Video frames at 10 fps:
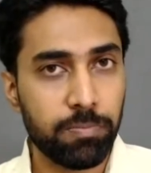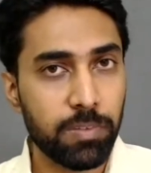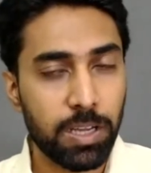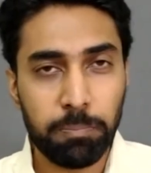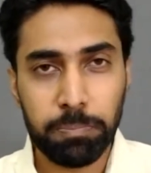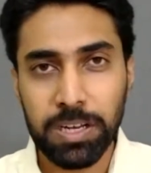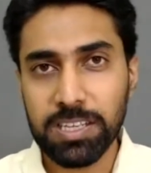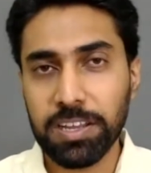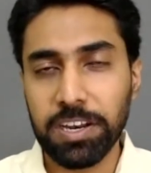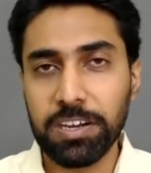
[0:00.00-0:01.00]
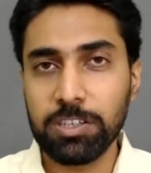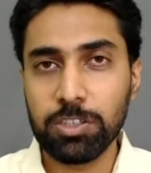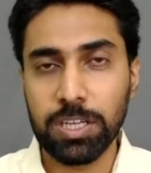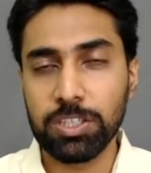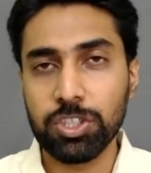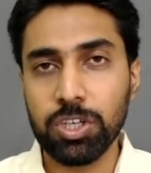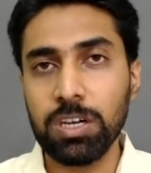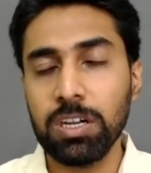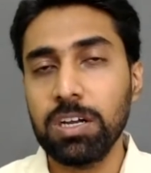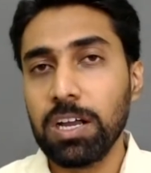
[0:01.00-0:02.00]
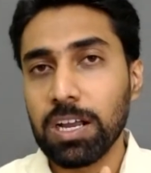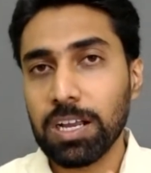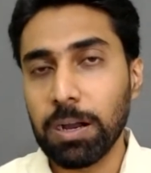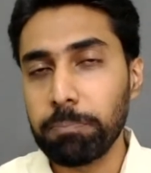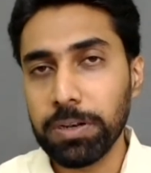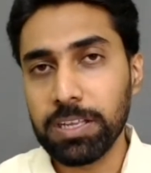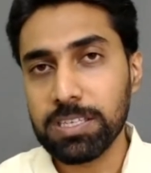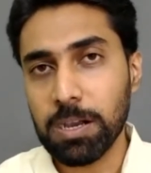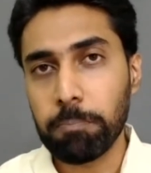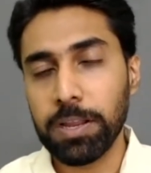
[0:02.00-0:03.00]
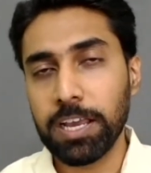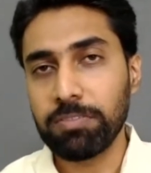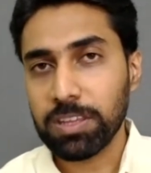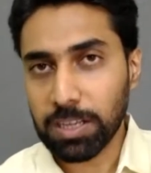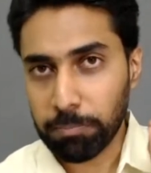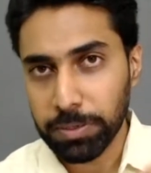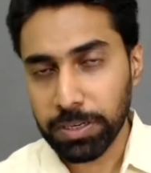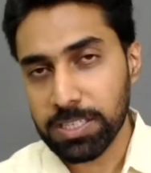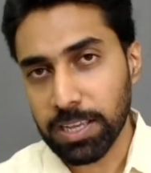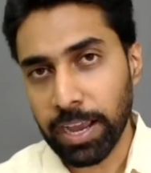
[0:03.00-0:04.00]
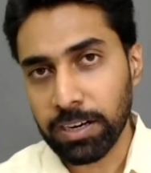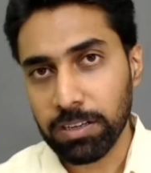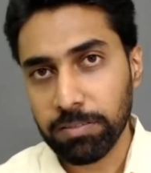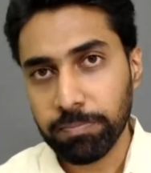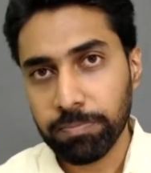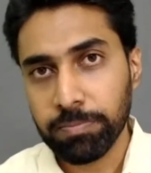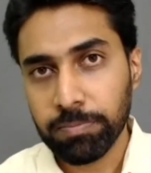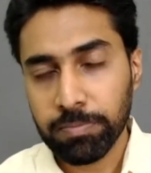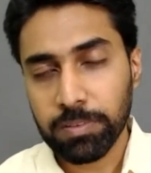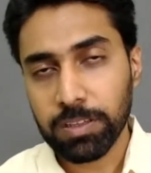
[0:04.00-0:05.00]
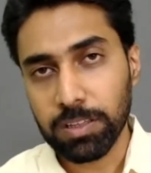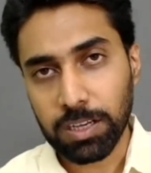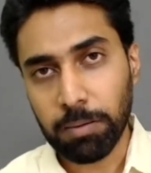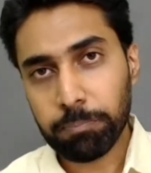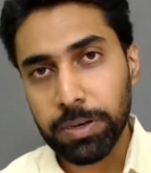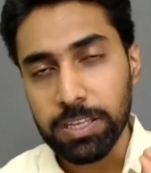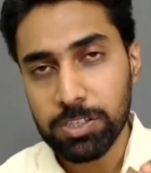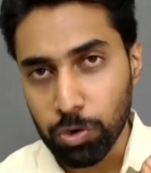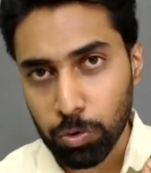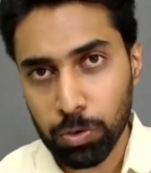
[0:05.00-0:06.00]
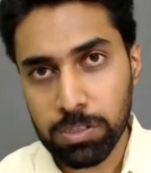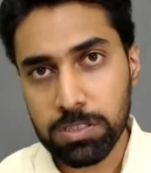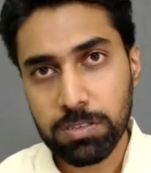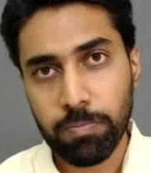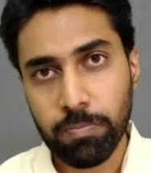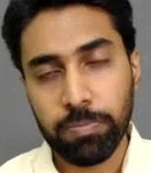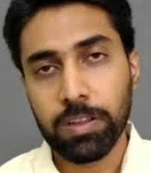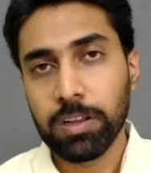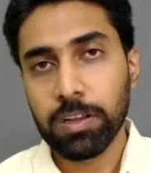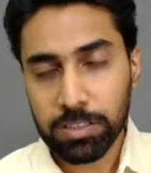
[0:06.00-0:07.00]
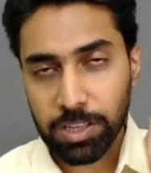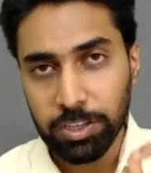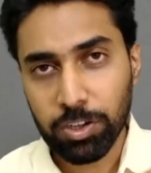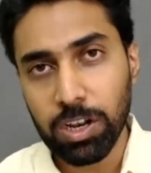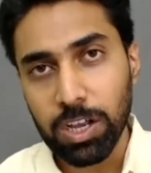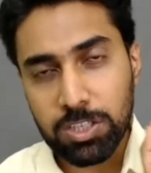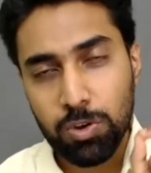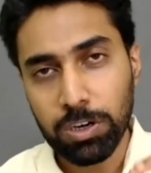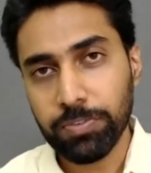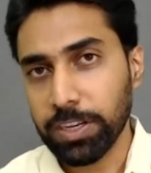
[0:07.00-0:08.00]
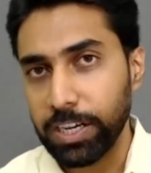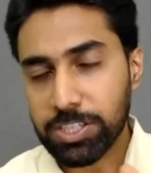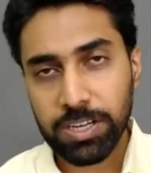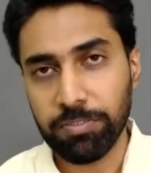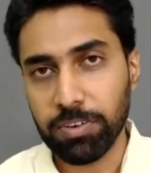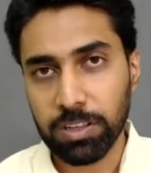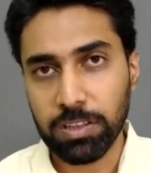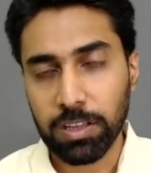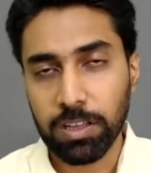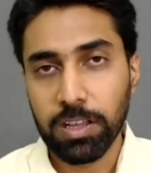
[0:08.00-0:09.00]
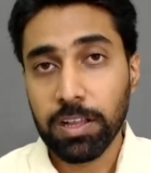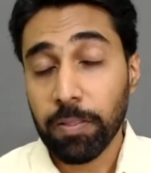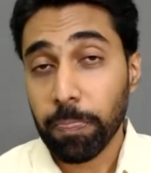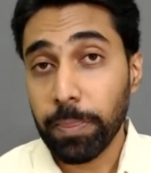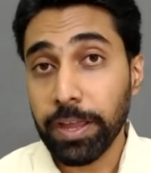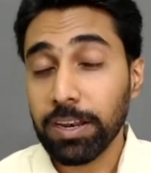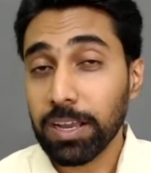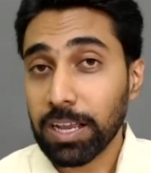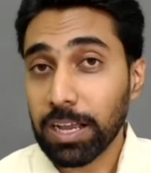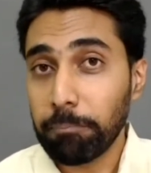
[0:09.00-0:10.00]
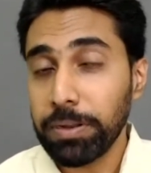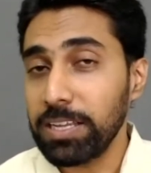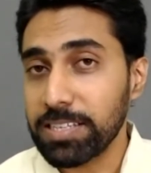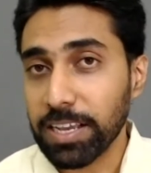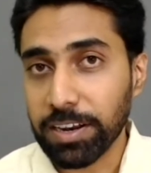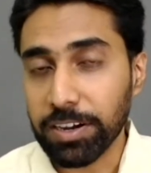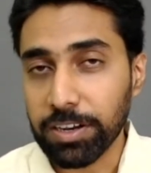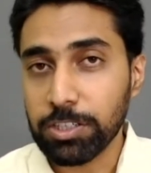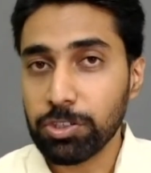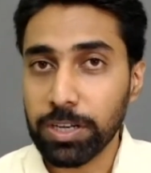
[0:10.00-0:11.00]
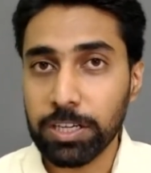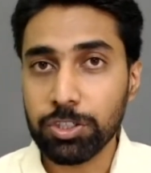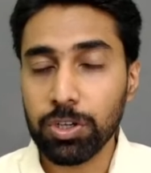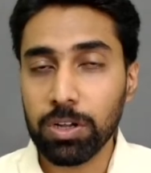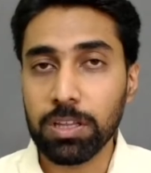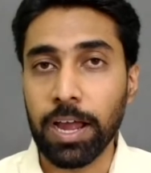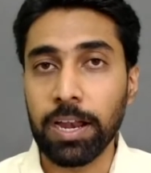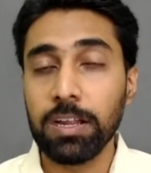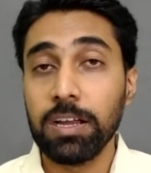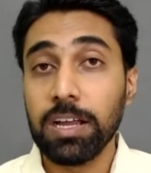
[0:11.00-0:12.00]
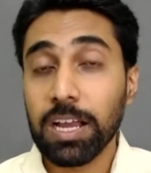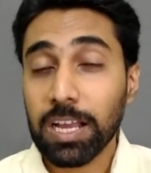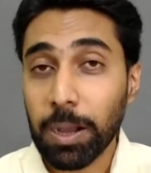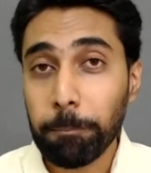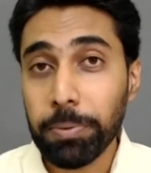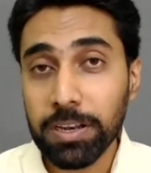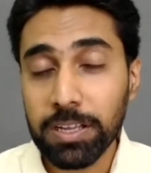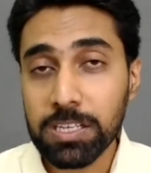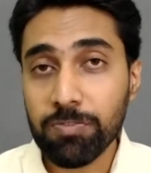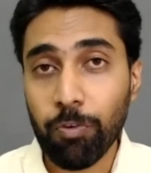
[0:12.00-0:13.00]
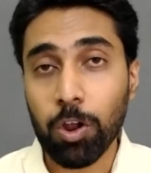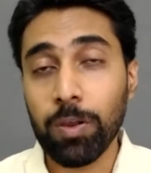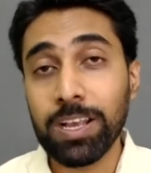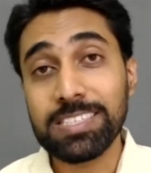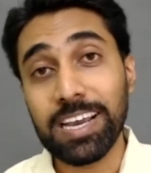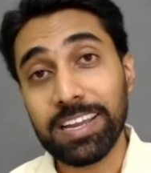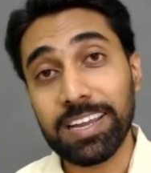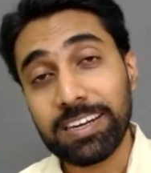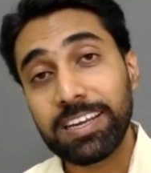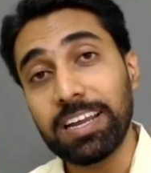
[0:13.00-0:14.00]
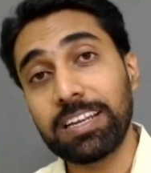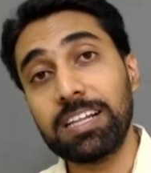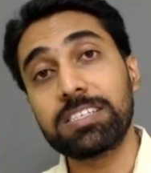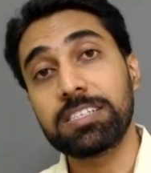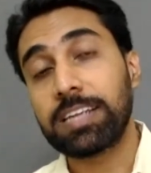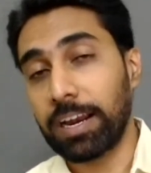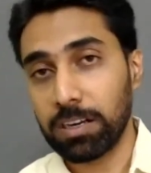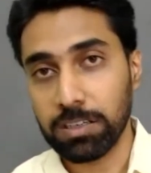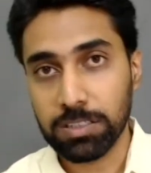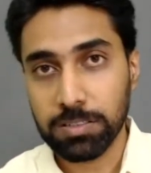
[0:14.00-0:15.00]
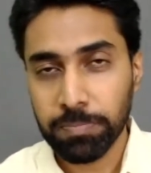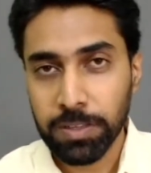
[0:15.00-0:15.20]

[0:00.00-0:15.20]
Company secretary should ensure company is complying with Companies Act, the company's rules, circulars, notification, everything. Then company secretary should ensure that company is following secretarial standards.